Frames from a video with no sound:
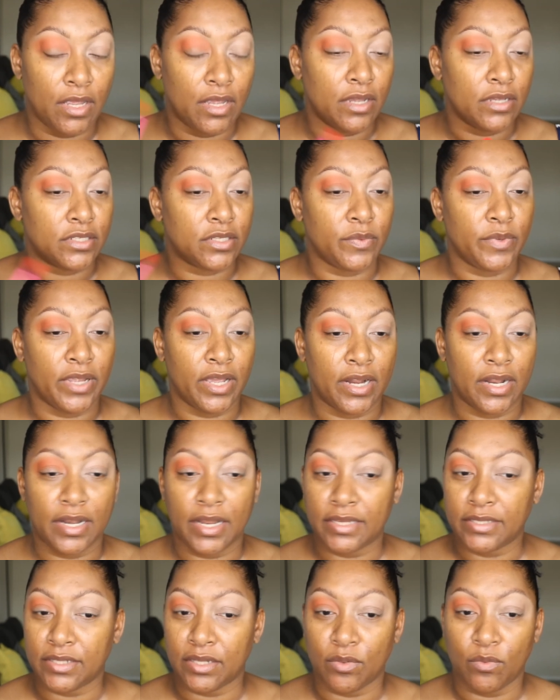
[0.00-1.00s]
So we got a
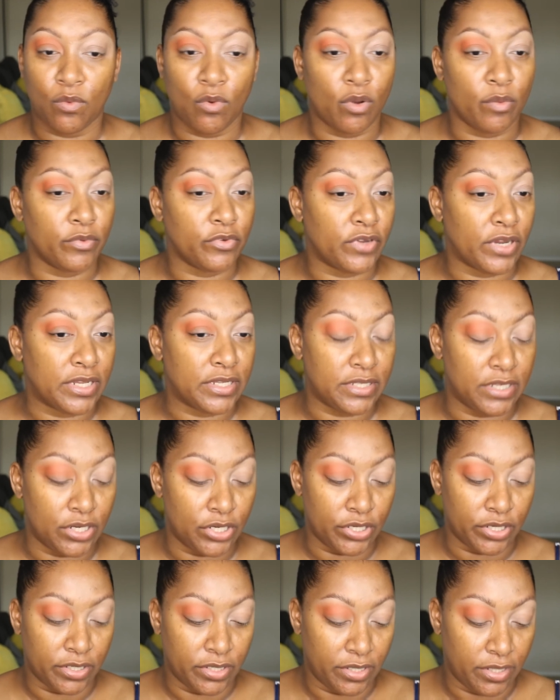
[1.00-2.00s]
nice little warm
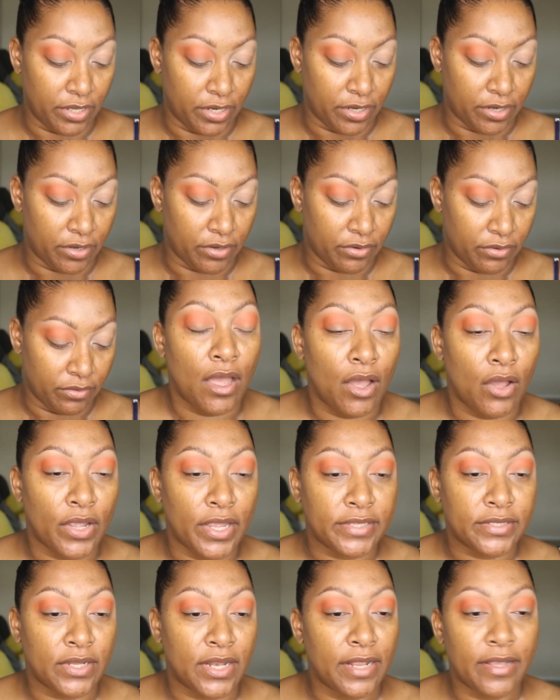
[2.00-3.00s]
transition there.
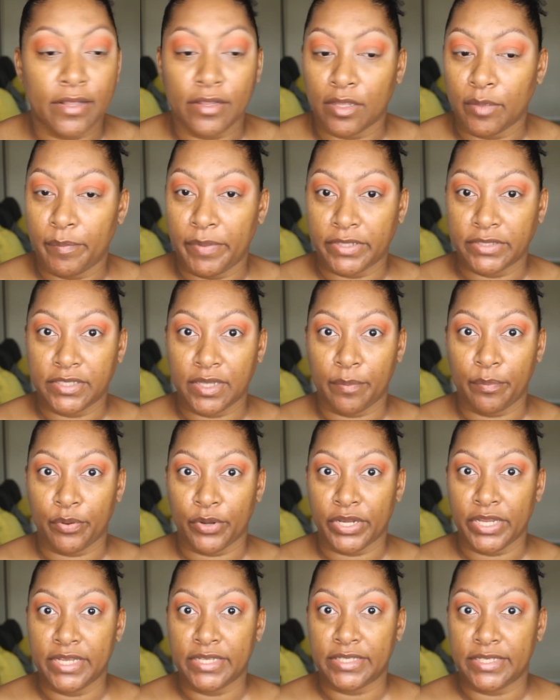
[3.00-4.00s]
Okay, so that color built up
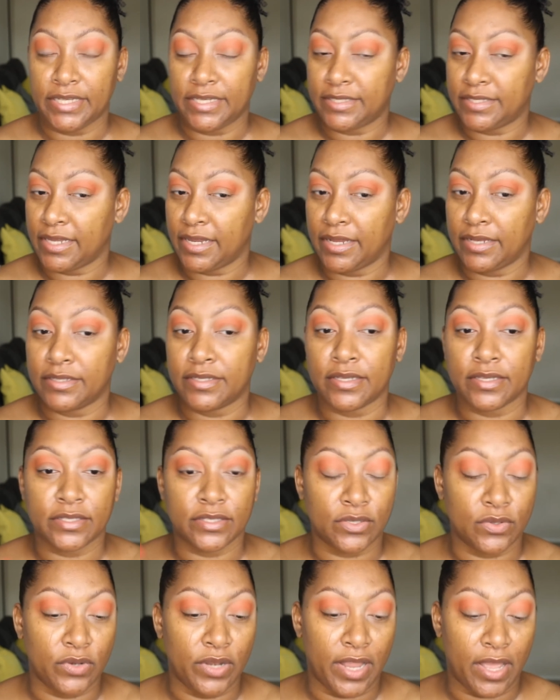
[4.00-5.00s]
pretty decent.
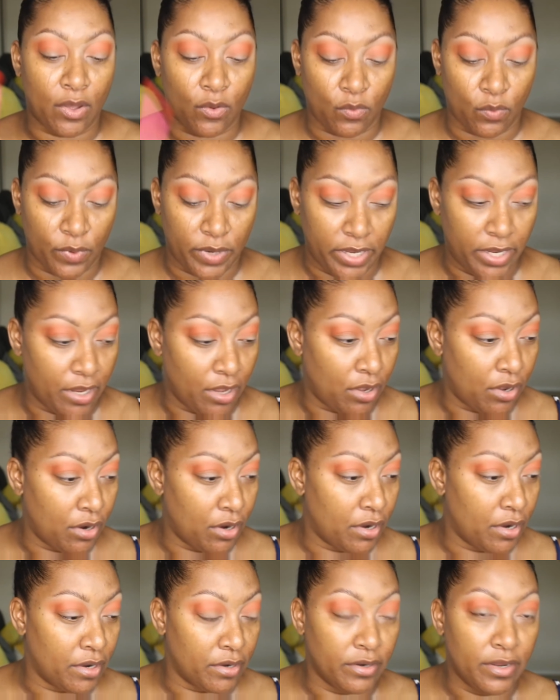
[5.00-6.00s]
So now we
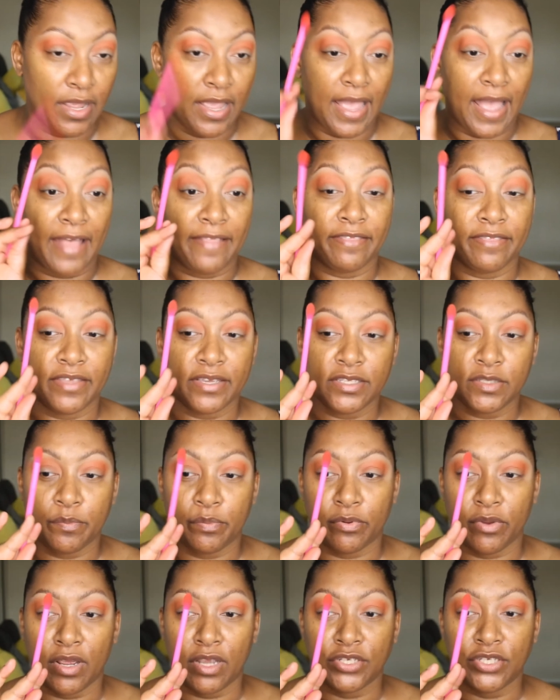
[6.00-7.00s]
are, and this
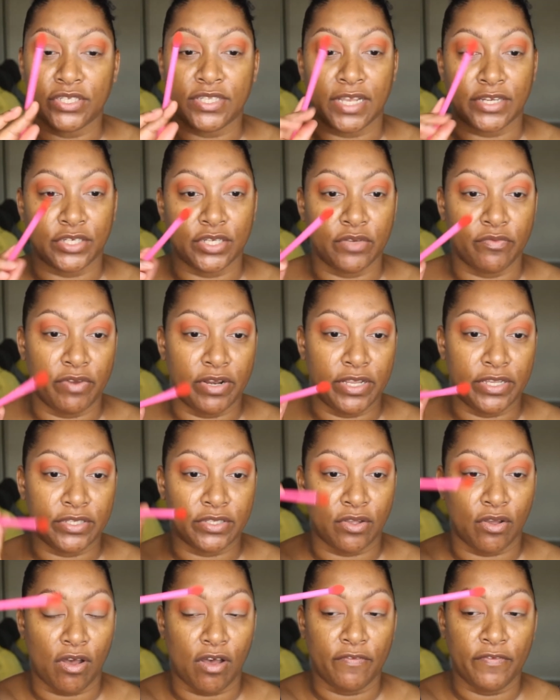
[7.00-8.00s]
brush is actually really
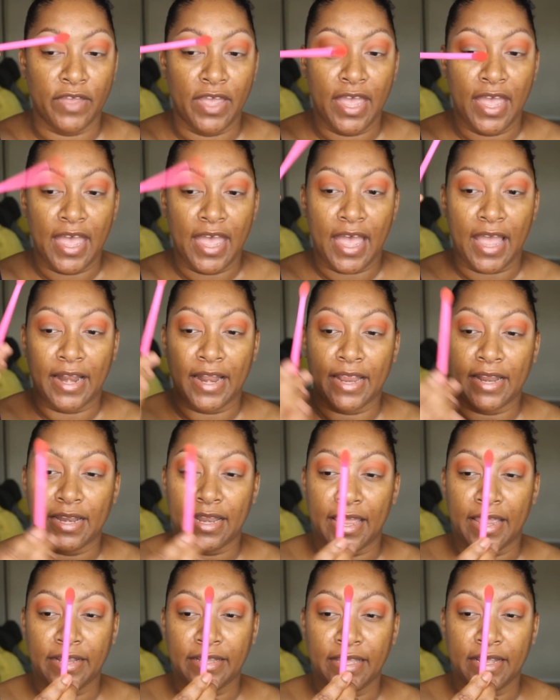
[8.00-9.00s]
soft, and I
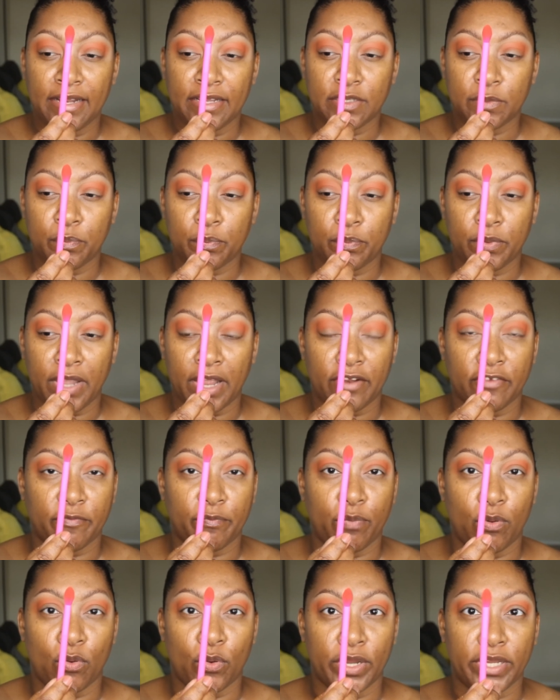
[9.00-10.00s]
like that it's kind of
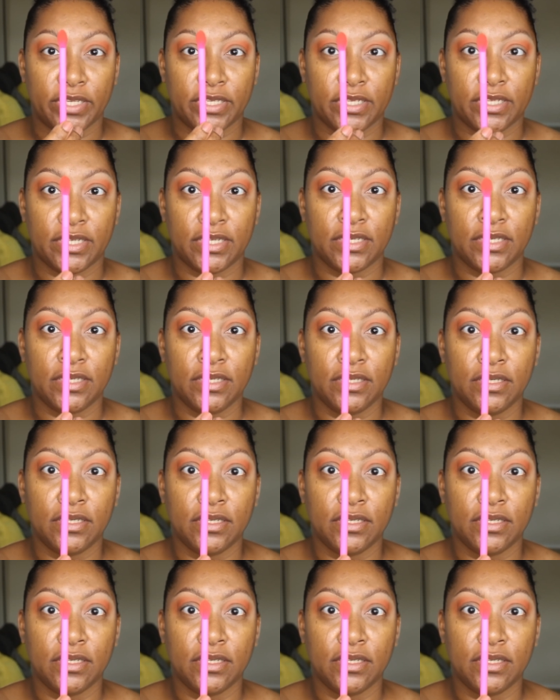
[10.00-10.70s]
pointed,